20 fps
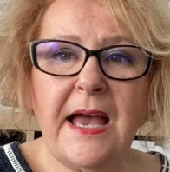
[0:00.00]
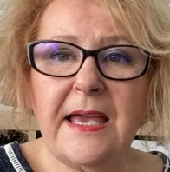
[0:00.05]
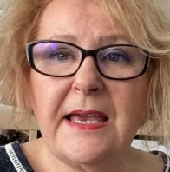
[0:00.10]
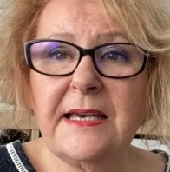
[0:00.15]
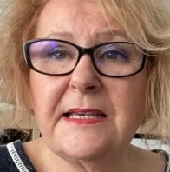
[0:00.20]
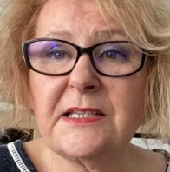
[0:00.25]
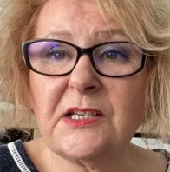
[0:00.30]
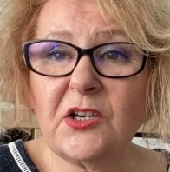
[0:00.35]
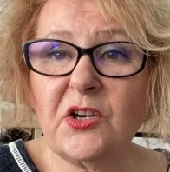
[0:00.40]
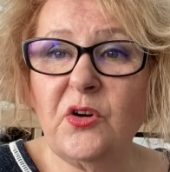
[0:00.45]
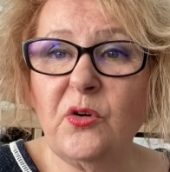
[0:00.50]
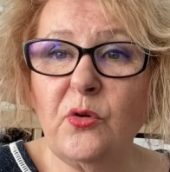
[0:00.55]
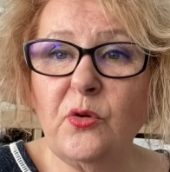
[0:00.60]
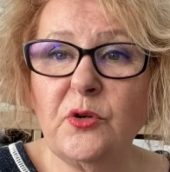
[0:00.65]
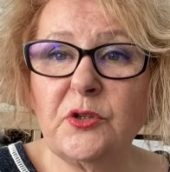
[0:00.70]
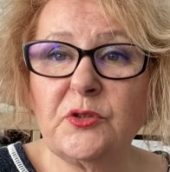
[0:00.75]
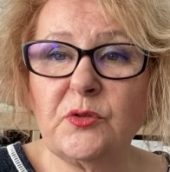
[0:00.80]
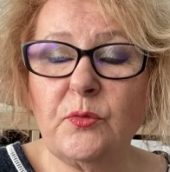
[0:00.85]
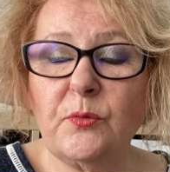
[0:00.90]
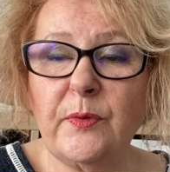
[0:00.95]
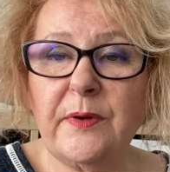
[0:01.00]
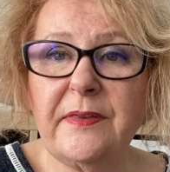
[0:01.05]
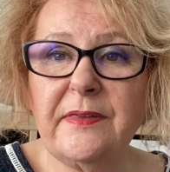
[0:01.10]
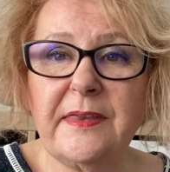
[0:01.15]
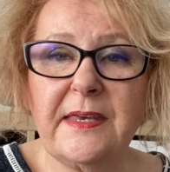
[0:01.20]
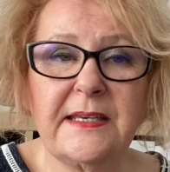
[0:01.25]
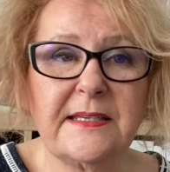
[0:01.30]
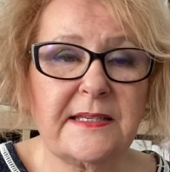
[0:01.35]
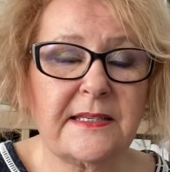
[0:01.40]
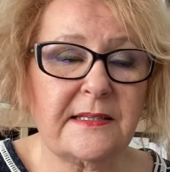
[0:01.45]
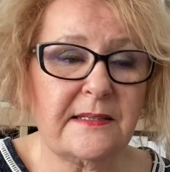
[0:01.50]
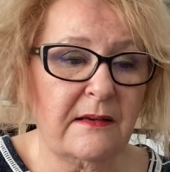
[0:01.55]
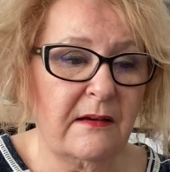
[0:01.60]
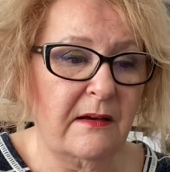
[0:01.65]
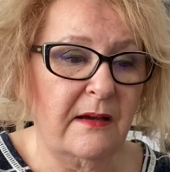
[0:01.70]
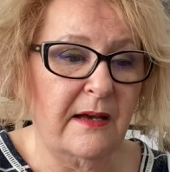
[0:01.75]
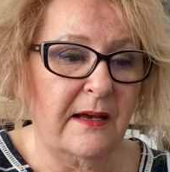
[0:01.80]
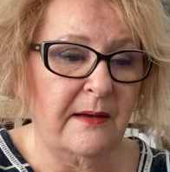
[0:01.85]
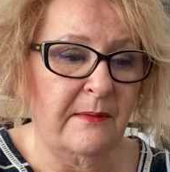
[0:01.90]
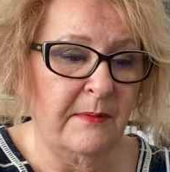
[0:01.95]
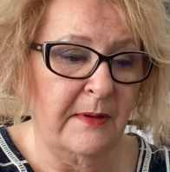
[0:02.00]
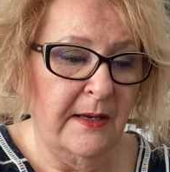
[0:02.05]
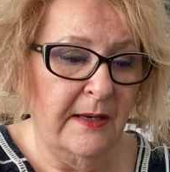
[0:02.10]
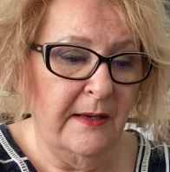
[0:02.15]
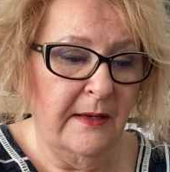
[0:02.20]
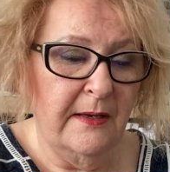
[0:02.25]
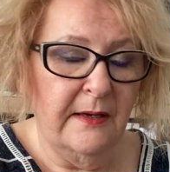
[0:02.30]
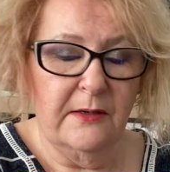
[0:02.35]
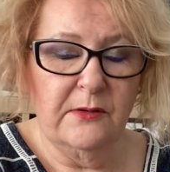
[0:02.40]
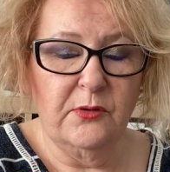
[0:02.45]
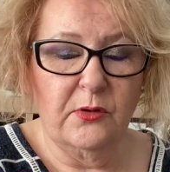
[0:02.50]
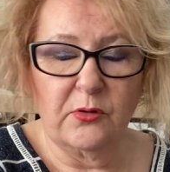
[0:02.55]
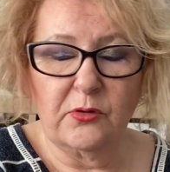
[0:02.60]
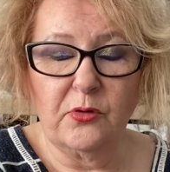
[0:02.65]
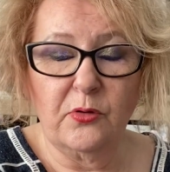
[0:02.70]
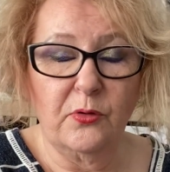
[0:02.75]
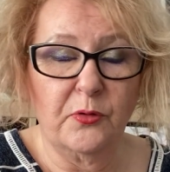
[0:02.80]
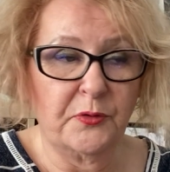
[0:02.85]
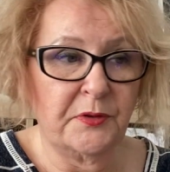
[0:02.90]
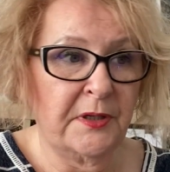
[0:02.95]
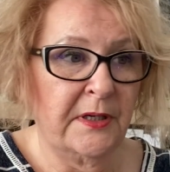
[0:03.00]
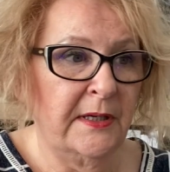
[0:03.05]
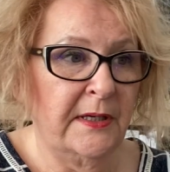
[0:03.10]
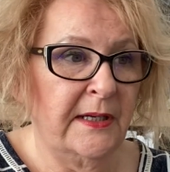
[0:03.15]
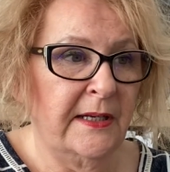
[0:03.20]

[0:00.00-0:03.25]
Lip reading: Is a cord with this, not cord,